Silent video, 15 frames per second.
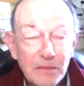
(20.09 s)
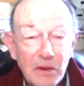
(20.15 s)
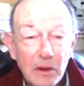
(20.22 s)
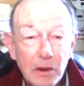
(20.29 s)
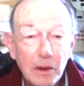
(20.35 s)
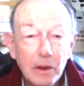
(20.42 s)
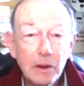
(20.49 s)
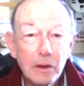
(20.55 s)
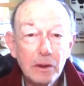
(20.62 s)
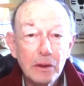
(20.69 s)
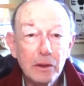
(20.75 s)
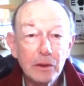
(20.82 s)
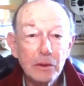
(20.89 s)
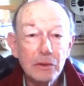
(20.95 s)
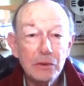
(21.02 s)

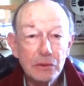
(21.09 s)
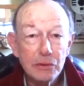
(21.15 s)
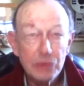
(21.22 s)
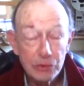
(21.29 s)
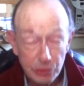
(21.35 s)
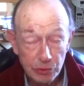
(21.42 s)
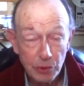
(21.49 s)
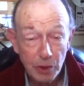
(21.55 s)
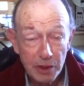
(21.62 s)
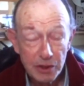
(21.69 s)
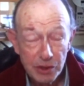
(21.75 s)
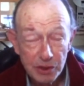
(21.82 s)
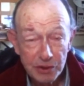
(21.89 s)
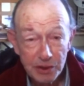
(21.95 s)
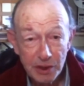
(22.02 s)
It's
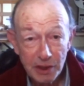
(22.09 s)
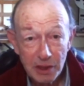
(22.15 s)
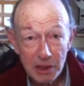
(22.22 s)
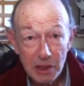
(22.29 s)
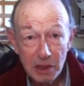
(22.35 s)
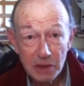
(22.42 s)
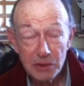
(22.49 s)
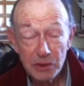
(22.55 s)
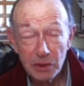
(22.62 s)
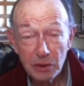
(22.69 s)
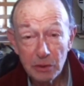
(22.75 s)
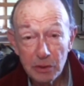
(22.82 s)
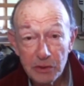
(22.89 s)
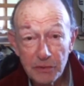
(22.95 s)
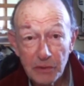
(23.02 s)
gracious that he did so. It's
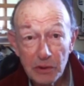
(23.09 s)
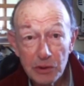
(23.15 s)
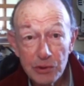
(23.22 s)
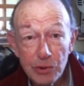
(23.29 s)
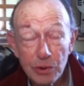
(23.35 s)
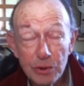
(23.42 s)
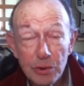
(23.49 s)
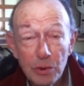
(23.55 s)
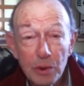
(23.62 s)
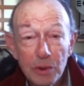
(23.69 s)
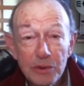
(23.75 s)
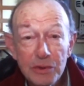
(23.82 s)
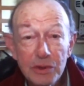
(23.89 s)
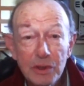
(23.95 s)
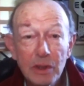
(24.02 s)
very short notice,
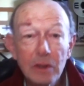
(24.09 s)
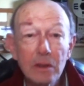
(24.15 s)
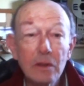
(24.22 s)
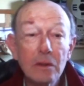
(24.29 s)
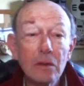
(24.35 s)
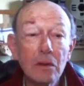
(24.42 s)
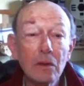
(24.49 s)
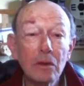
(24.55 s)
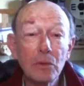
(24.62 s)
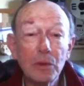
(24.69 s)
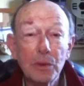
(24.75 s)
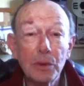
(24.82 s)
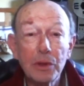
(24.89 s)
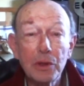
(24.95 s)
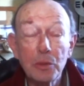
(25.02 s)
and we really
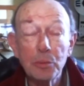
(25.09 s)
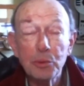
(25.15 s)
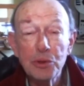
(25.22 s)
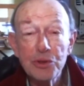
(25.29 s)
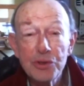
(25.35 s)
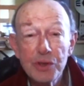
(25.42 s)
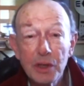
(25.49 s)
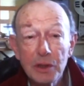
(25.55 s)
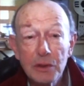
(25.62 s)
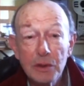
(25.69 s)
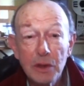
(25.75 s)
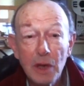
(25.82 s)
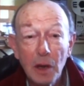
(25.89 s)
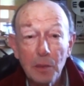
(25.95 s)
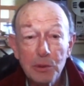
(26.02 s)
appreciate the
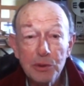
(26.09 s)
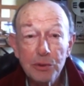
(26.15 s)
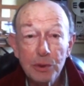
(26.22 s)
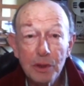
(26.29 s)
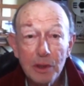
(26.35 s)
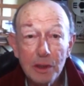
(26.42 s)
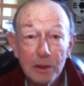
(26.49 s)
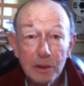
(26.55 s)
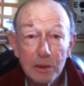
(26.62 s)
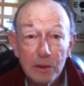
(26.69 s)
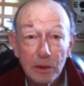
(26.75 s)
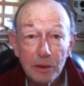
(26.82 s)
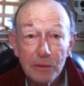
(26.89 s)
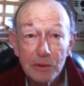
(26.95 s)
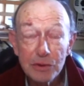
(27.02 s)
opportunity to deliver
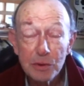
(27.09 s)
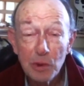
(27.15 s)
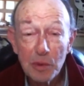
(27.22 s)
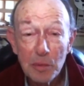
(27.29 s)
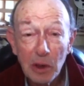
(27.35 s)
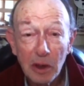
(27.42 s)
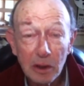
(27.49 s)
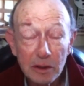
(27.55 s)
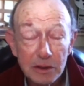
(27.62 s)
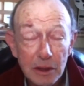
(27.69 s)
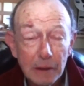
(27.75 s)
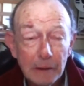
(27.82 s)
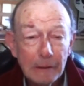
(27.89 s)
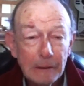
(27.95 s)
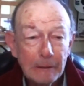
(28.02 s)
some remarks.
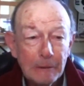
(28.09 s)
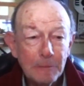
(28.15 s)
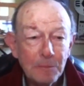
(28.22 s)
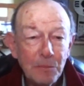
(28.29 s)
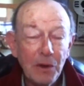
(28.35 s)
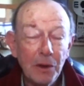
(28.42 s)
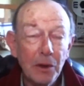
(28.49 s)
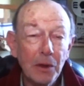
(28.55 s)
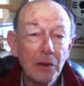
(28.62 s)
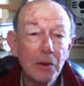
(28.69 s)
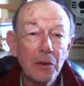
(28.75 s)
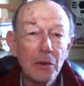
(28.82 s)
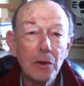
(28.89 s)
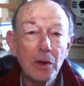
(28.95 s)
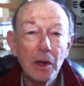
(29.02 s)

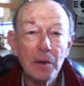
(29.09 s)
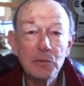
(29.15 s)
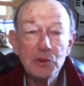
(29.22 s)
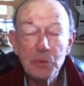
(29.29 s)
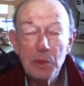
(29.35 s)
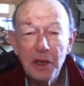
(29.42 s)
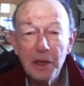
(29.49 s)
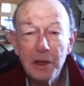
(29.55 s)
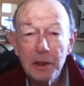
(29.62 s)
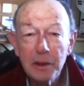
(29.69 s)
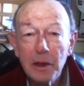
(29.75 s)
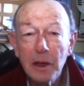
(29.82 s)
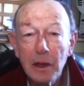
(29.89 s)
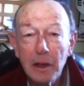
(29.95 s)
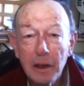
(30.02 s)
I'm speaking
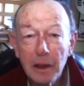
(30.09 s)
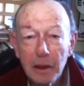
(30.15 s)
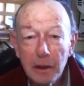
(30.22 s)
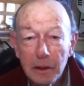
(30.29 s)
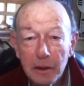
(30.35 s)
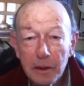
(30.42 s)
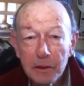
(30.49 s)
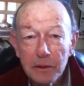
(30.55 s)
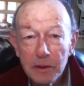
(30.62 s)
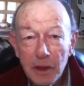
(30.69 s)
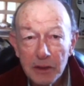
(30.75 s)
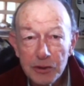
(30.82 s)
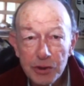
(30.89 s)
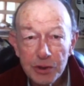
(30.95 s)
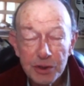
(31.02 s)
not just
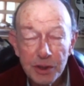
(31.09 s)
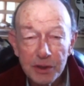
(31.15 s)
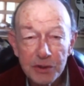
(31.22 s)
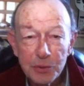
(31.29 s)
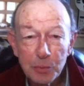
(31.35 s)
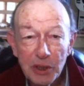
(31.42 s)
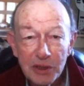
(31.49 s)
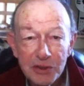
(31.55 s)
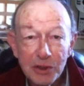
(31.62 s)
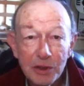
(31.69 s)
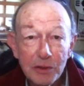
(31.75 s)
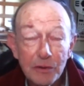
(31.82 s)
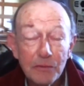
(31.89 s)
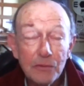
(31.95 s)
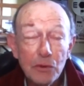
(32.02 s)
as the president of
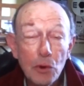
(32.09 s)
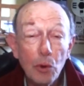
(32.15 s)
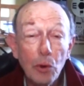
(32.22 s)
N.O.R.M,